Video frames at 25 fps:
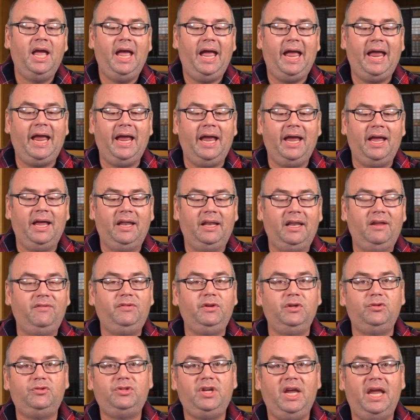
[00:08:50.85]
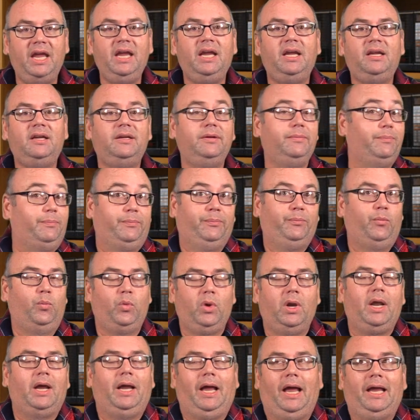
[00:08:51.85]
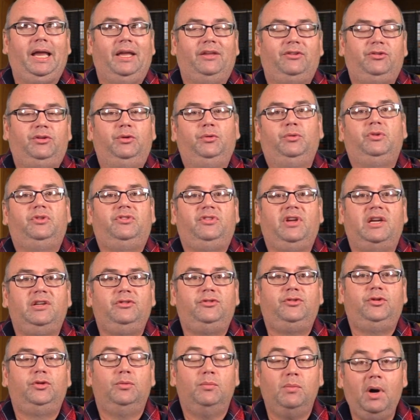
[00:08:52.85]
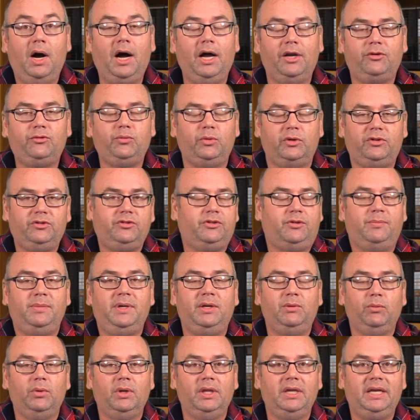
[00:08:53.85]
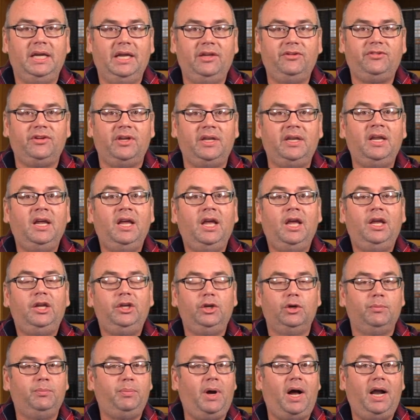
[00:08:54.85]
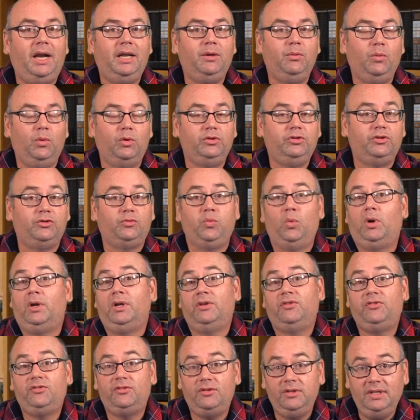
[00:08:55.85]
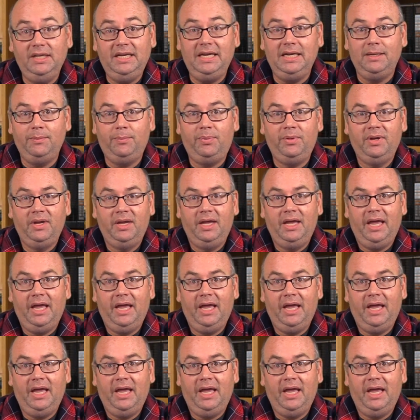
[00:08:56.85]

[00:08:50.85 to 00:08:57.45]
And if you take what I guess you would say too much, which to me really isn't, your body will just want to sleep,